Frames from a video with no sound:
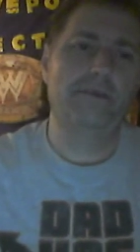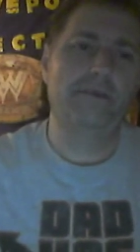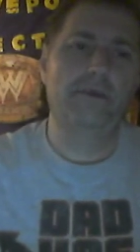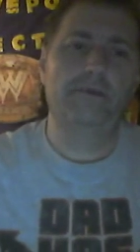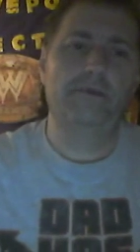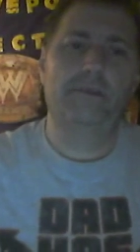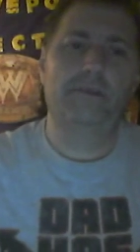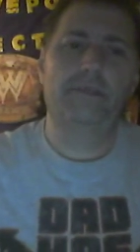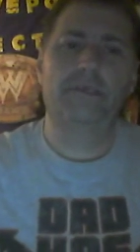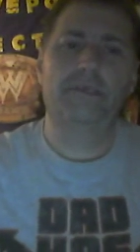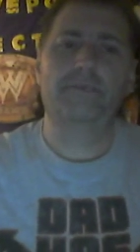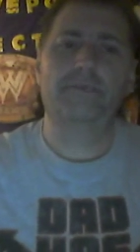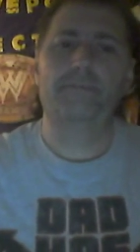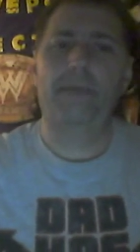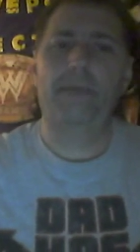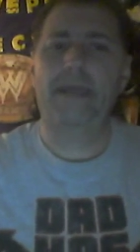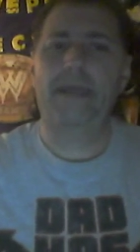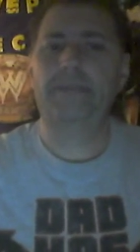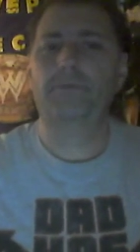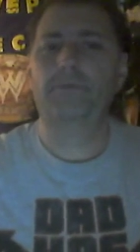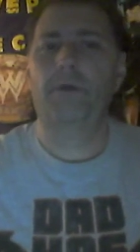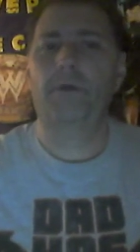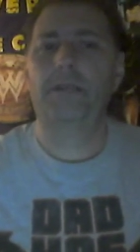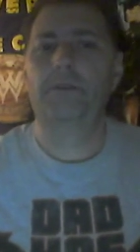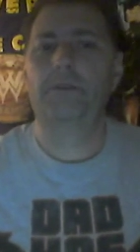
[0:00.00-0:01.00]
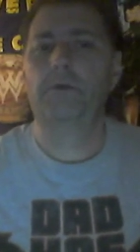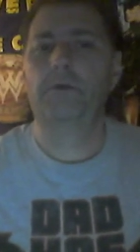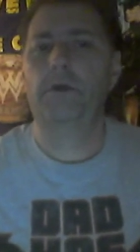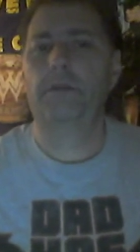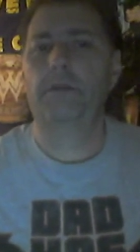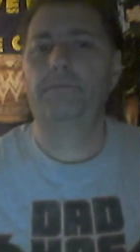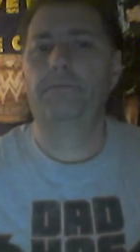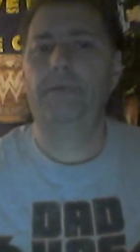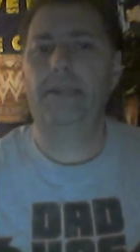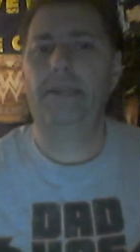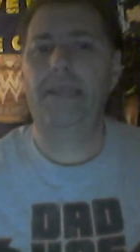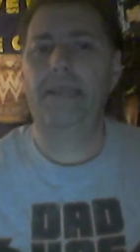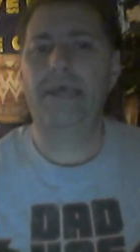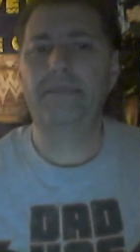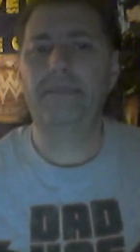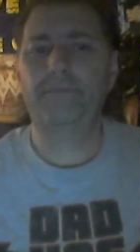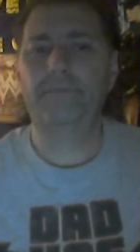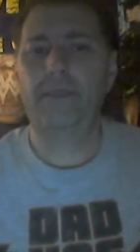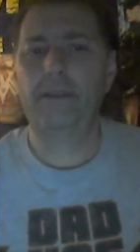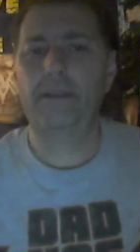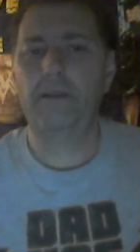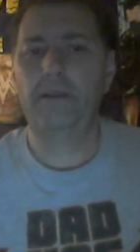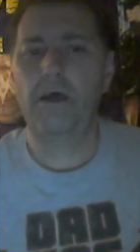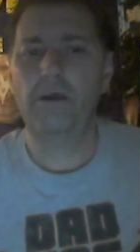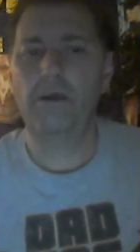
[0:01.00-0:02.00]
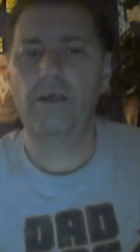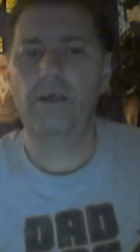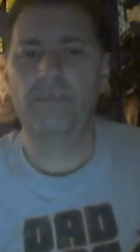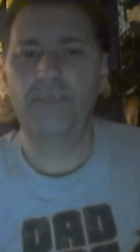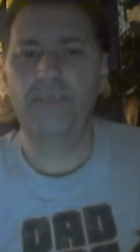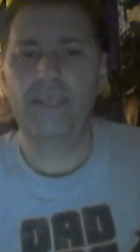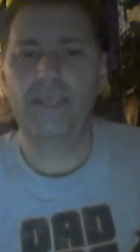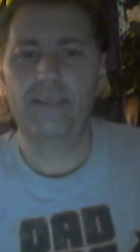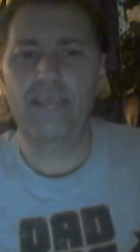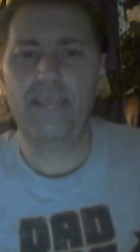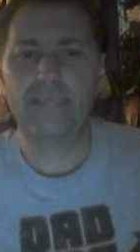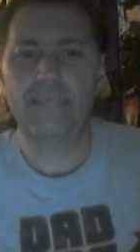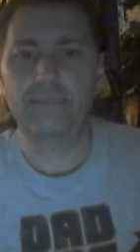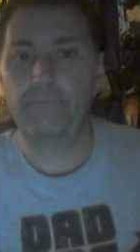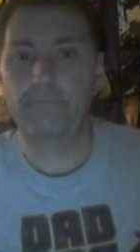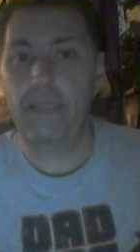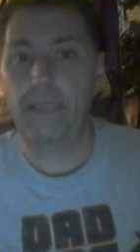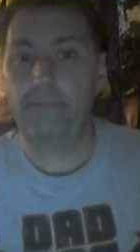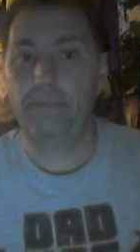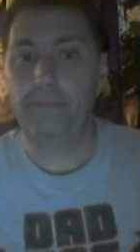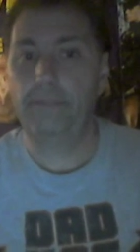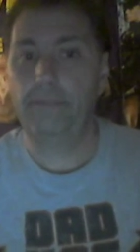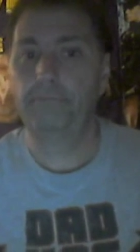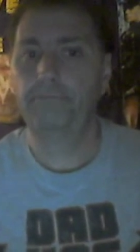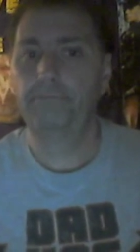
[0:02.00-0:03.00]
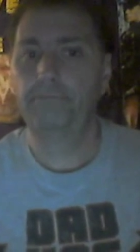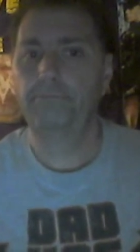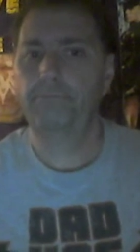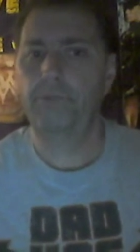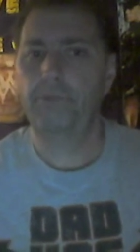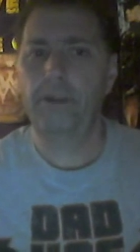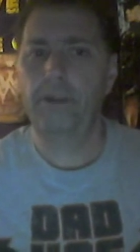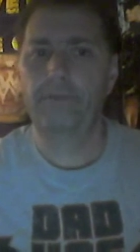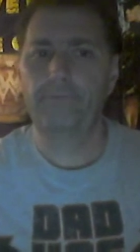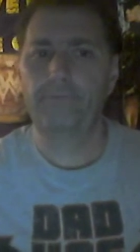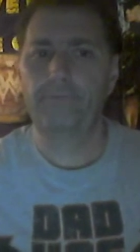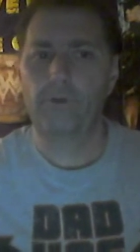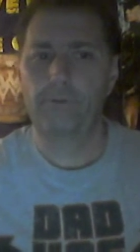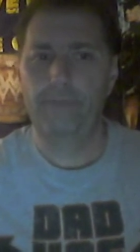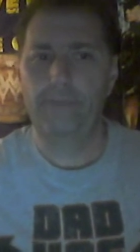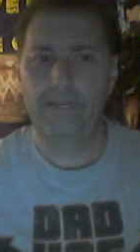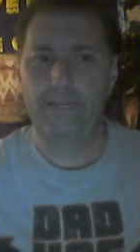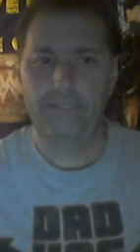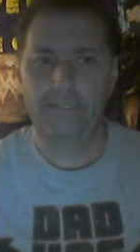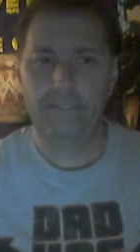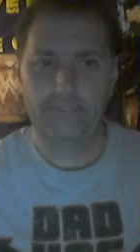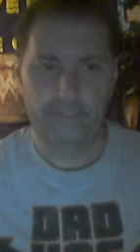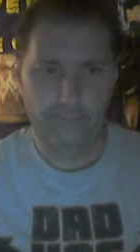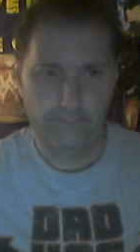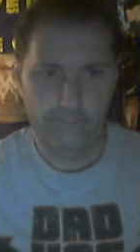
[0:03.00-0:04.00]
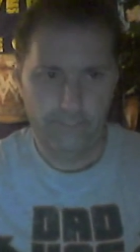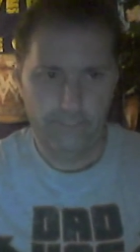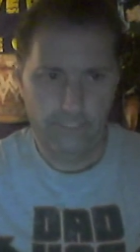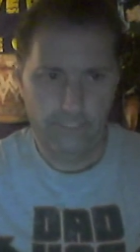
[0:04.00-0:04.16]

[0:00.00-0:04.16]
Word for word: knew that this match wasn't going to last very long. I think it lasted maybe three or four minutes.